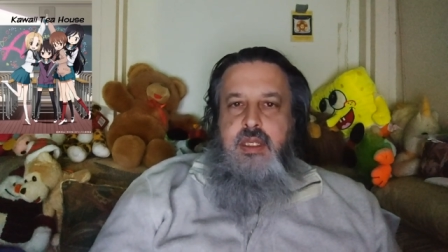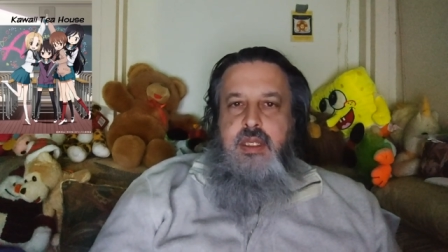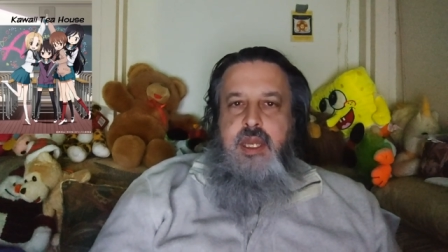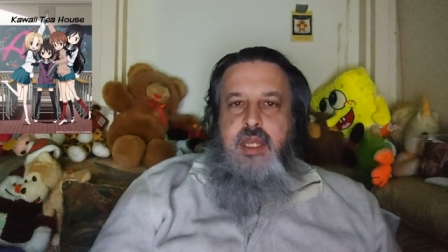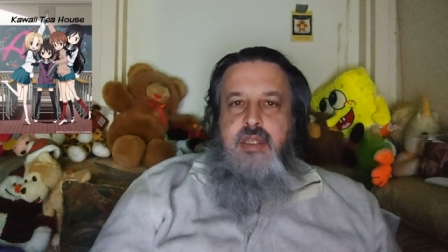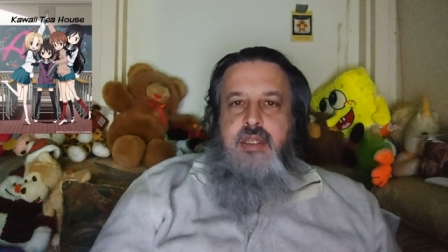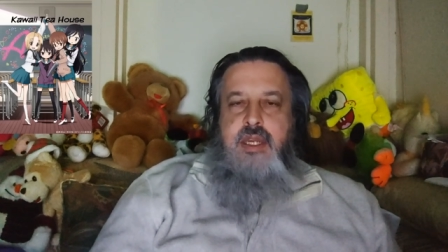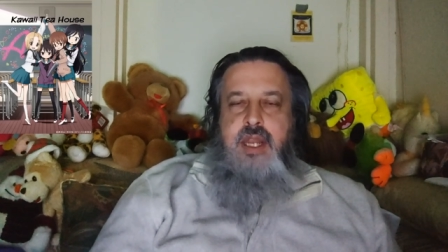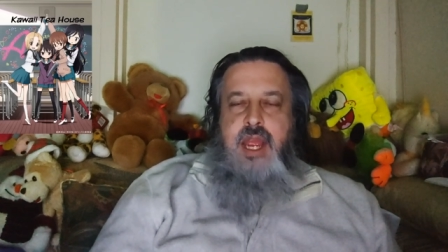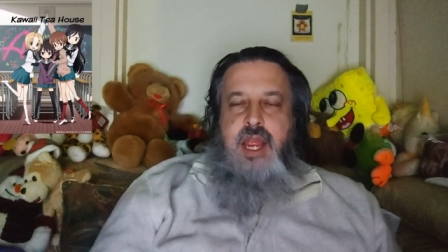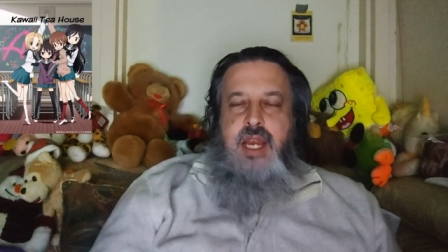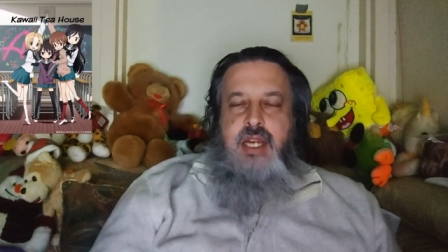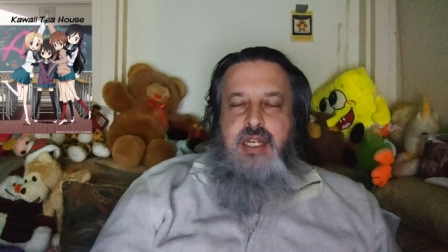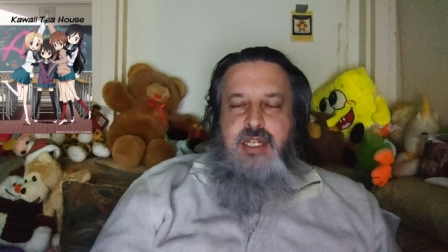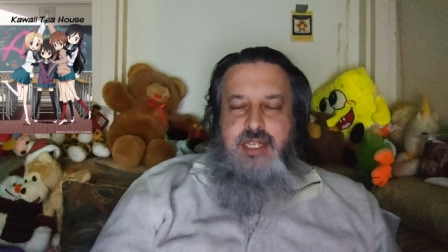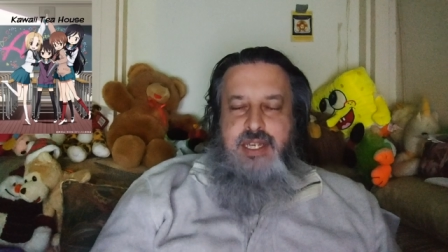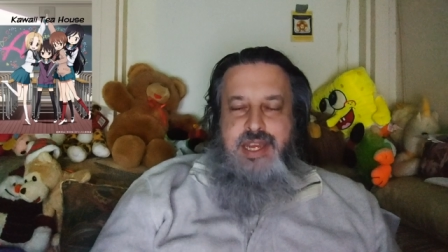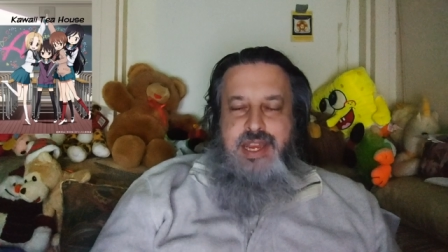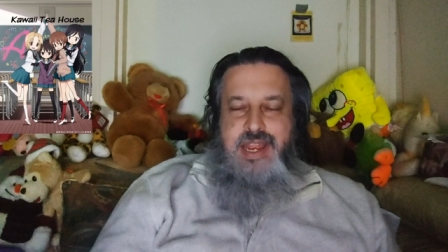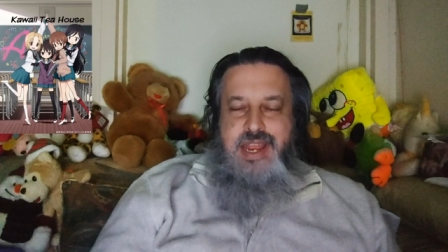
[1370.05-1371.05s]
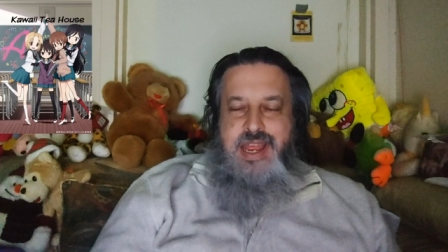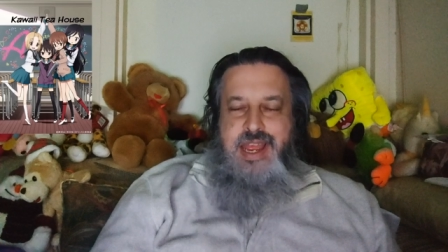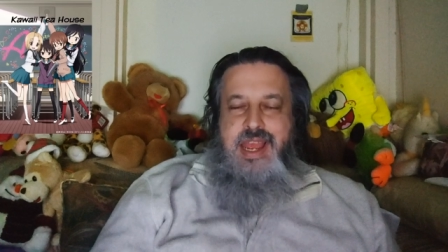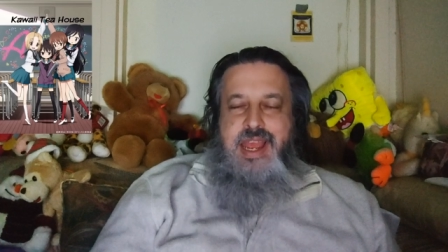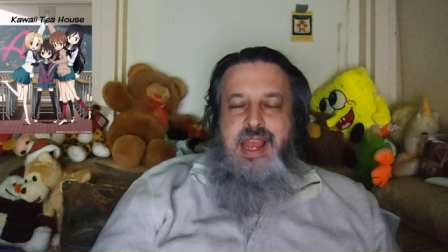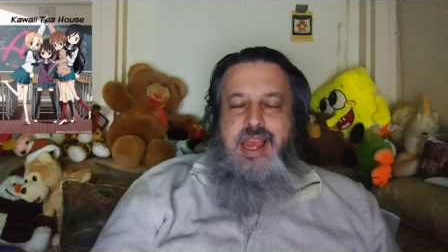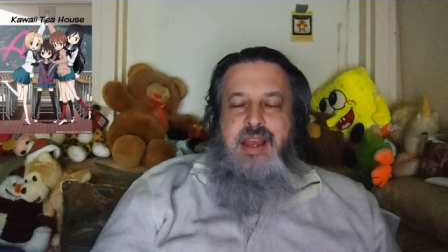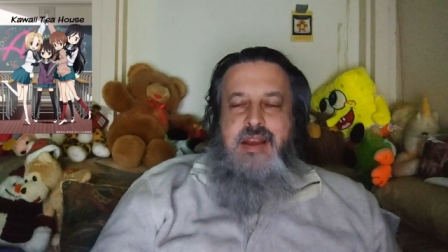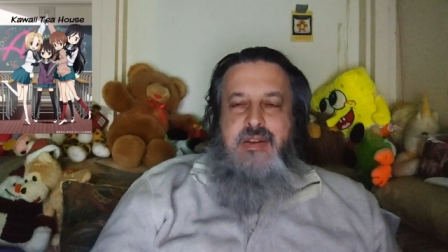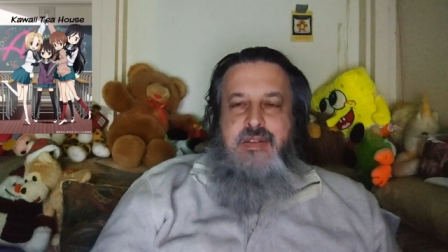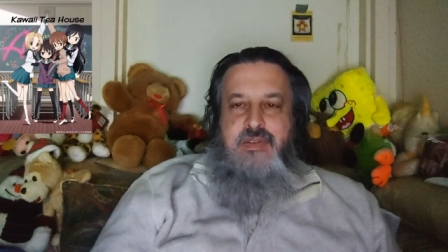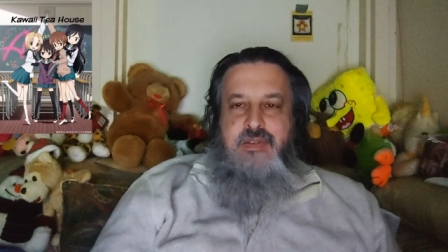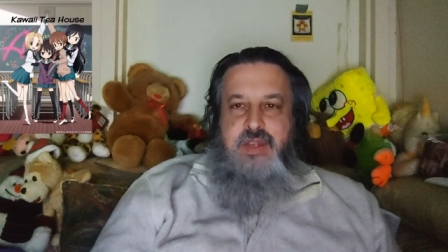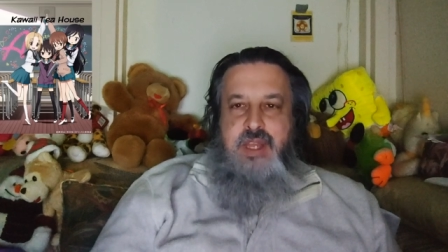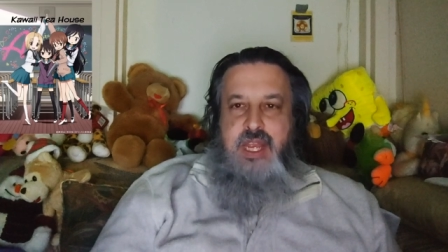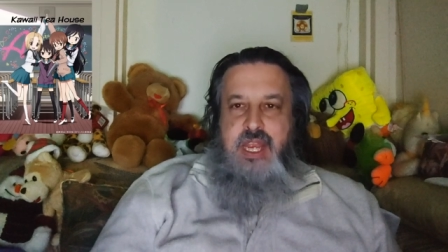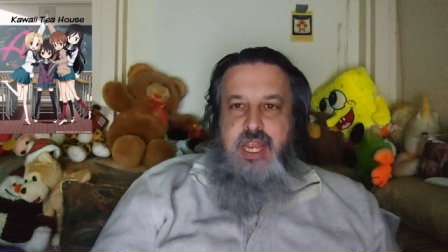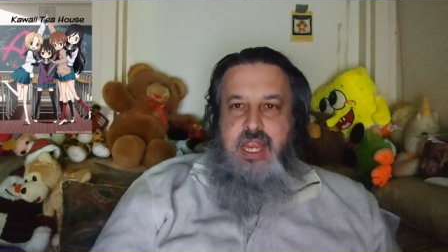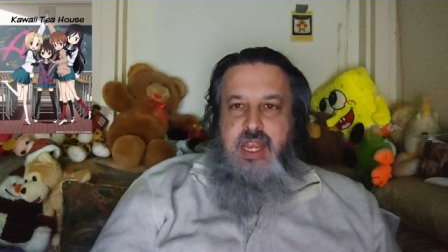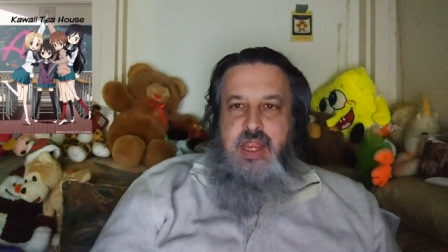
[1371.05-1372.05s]
doesn't actually have
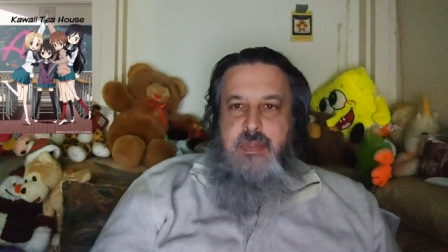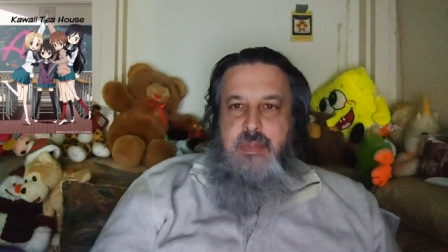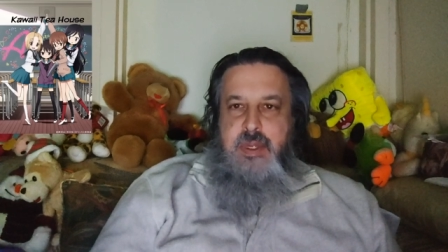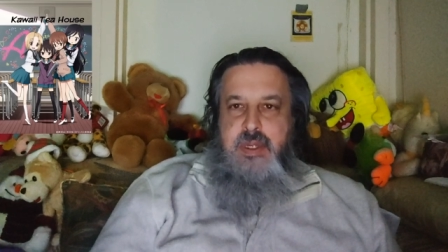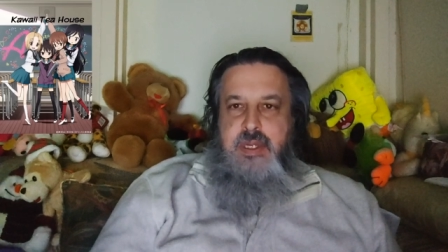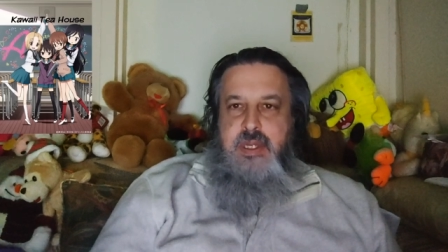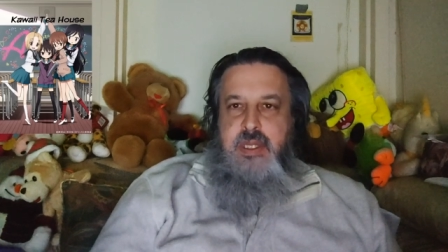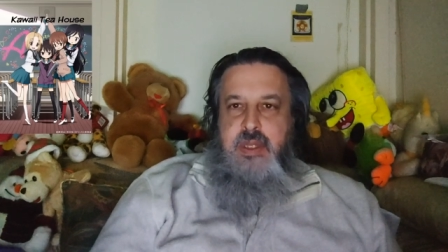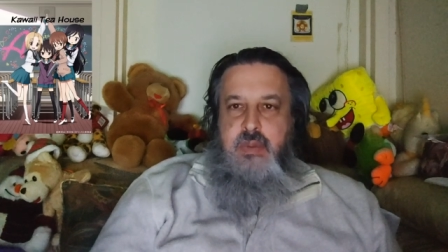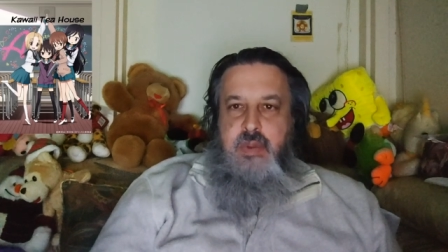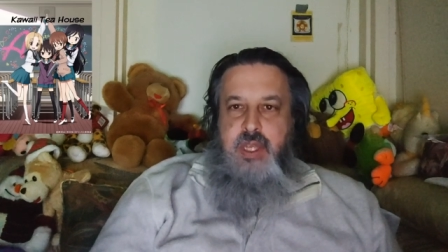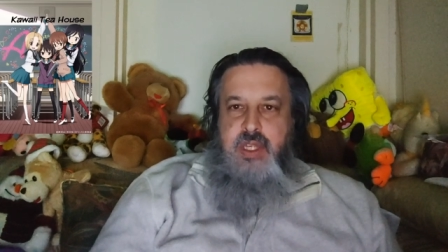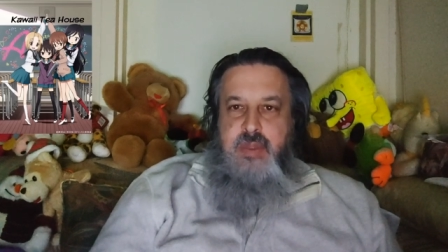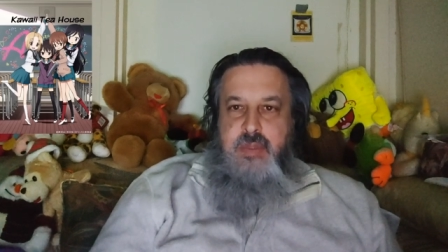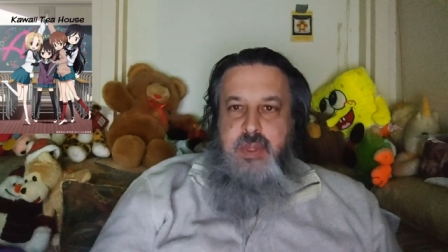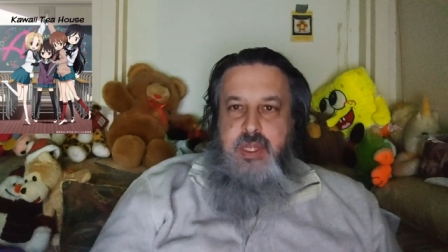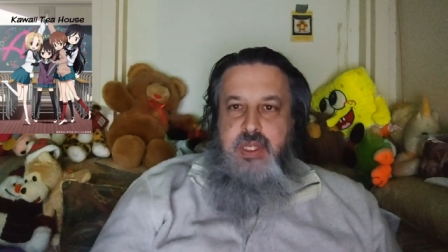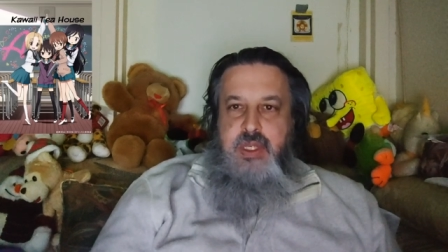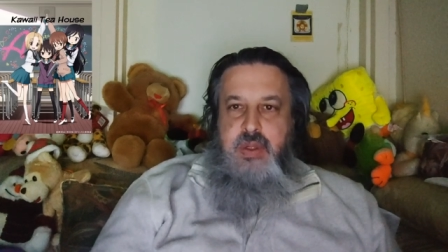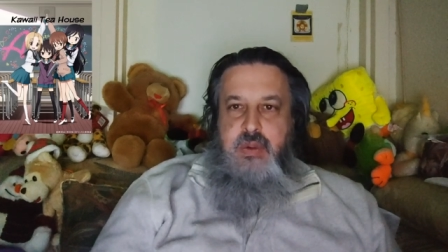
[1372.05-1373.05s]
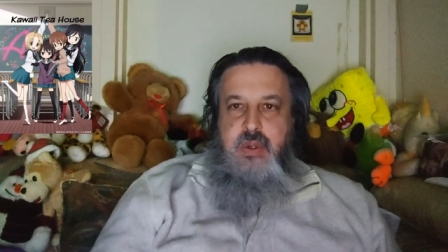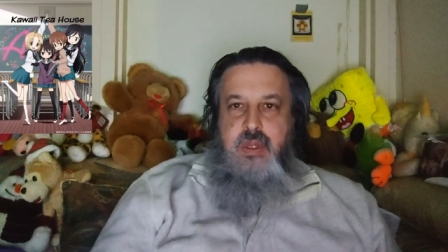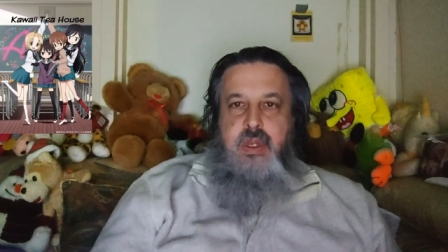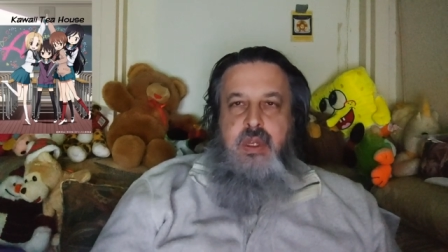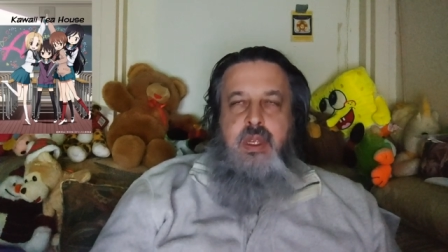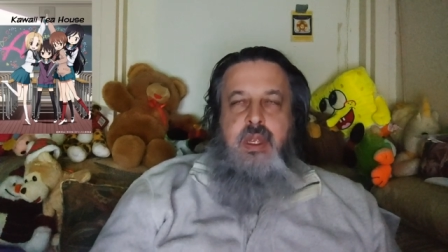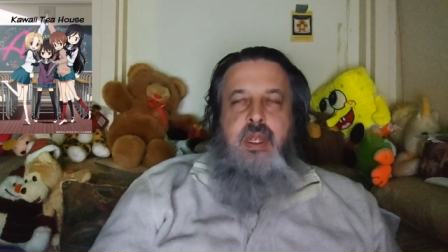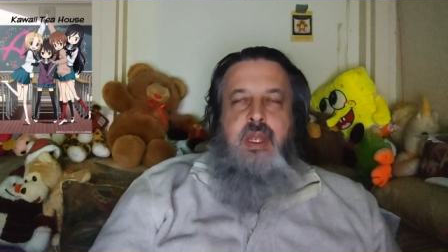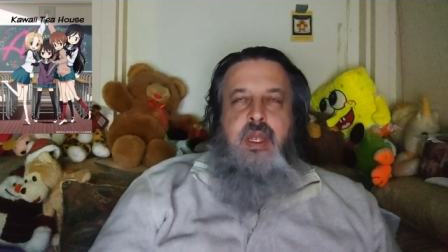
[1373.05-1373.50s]
a particular recipe to it.